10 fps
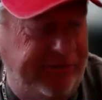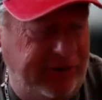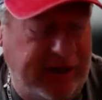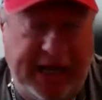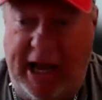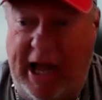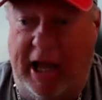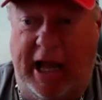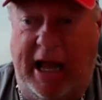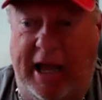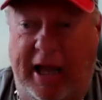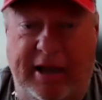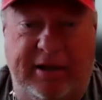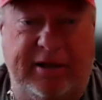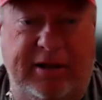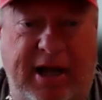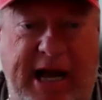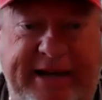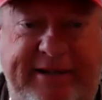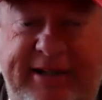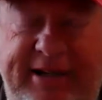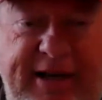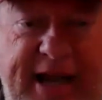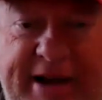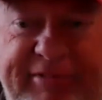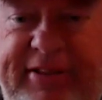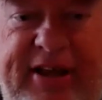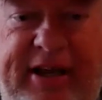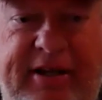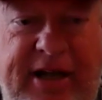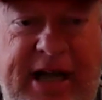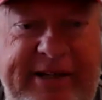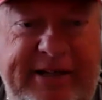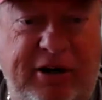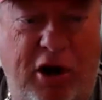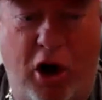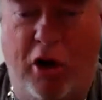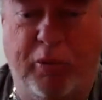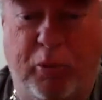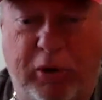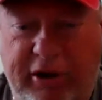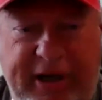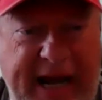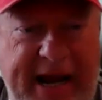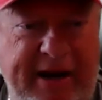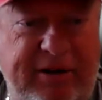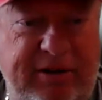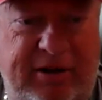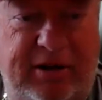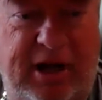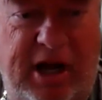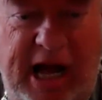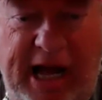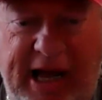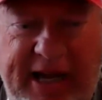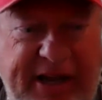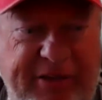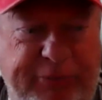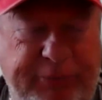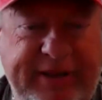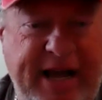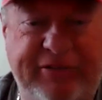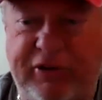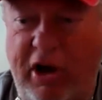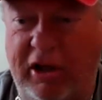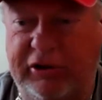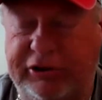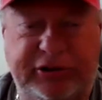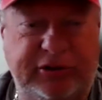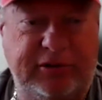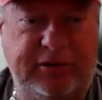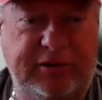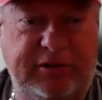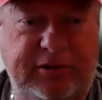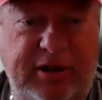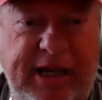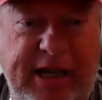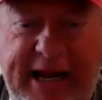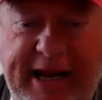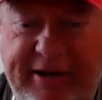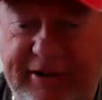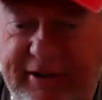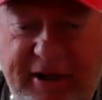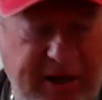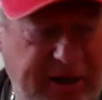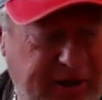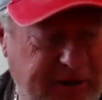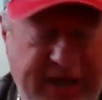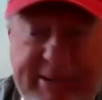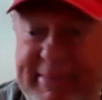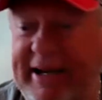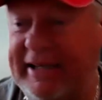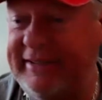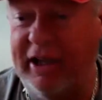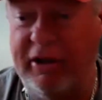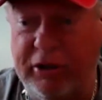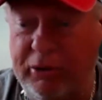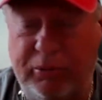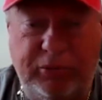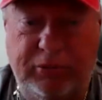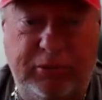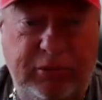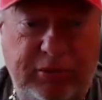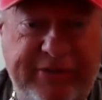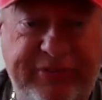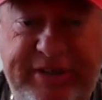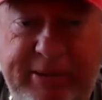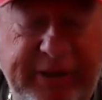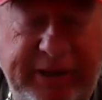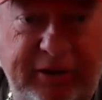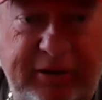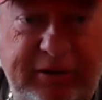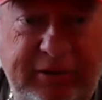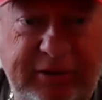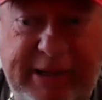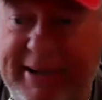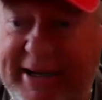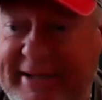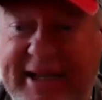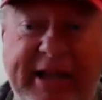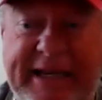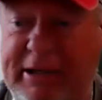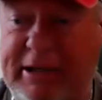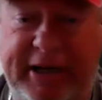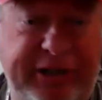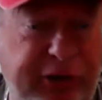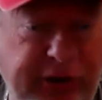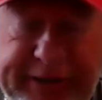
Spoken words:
They're like, I did everything. I did all the work and I got $3,000. And they may not tell you as a team leader, they may not tell anybody on your